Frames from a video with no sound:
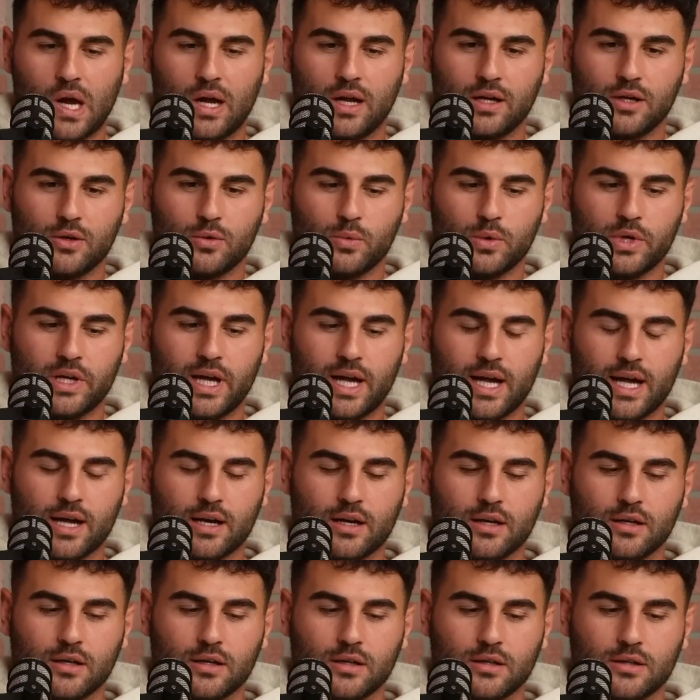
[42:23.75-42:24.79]
We had
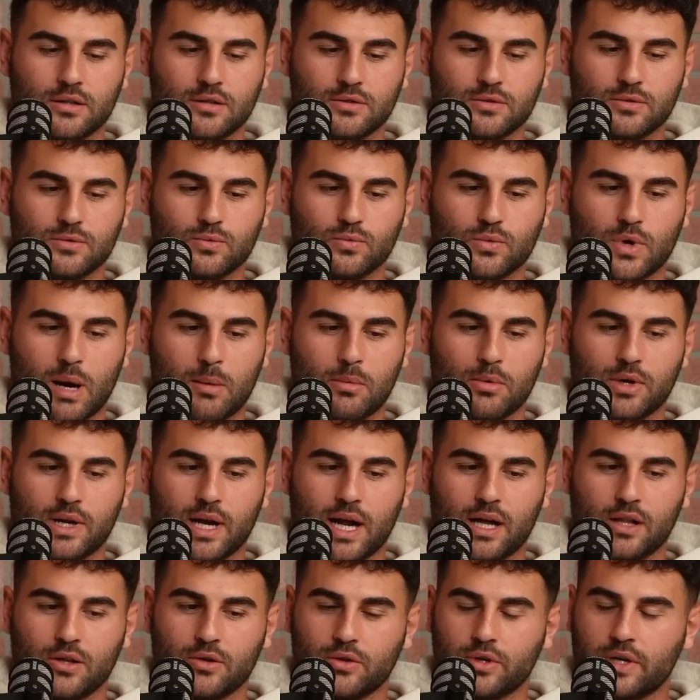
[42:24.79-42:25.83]
Robert
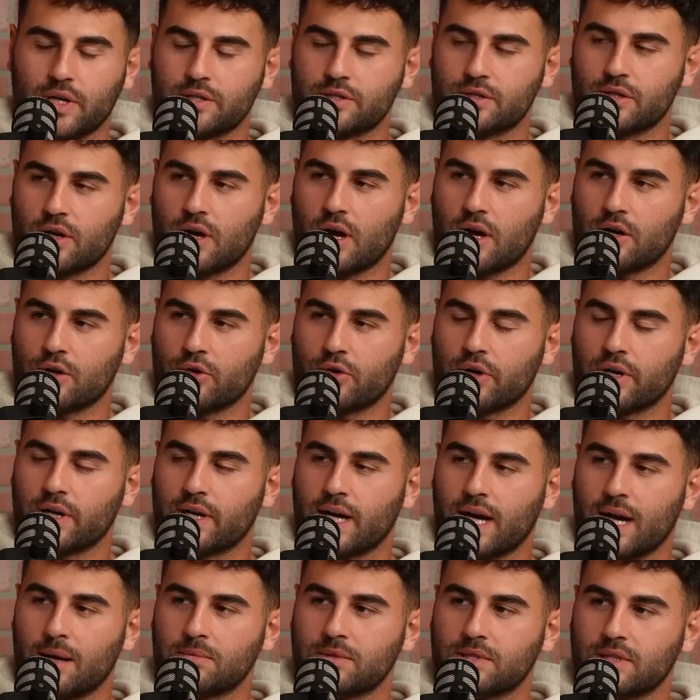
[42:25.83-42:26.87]
Gallery as our honorary
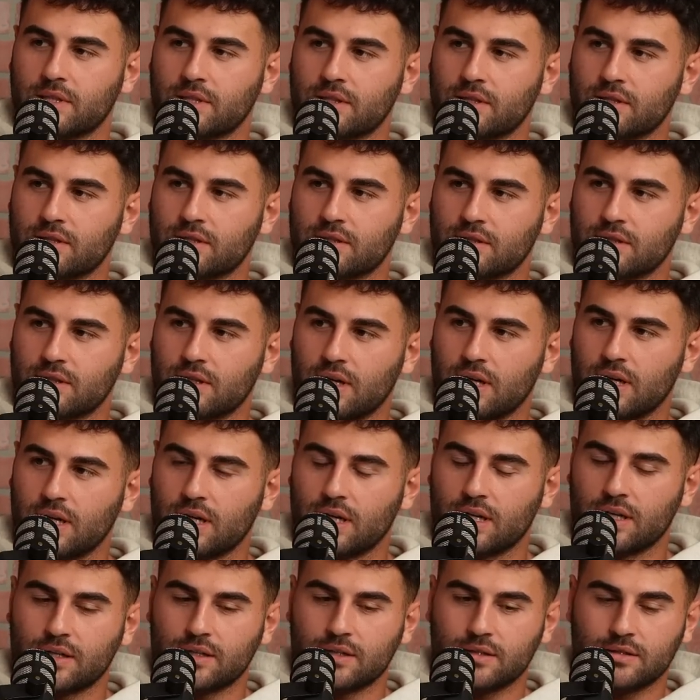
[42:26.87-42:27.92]
captain
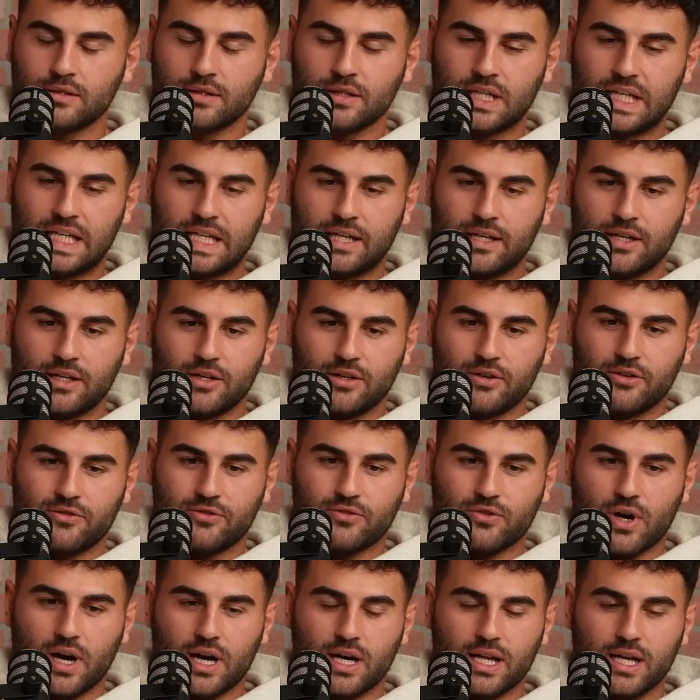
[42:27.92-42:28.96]
on
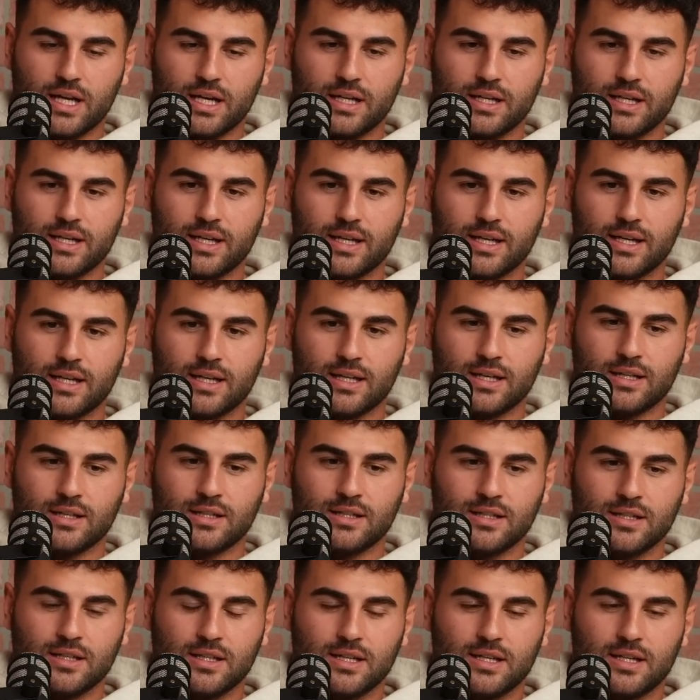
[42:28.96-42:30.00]
Friday, and
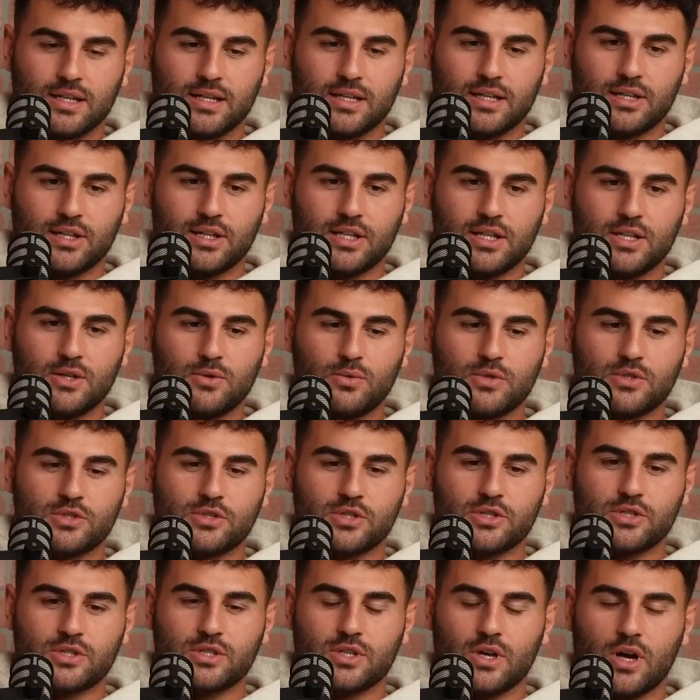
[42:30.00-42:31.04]
he was
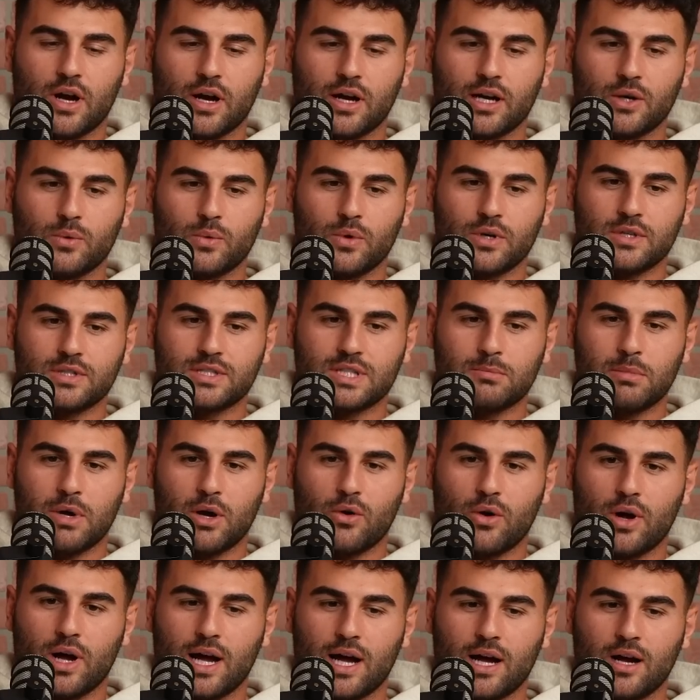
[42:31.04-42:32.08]
just talking to us
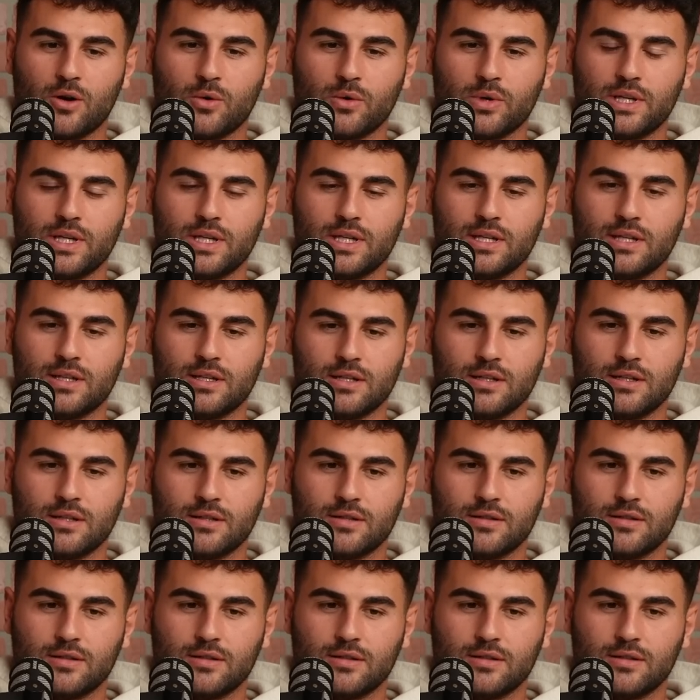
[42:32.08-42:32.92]
about how he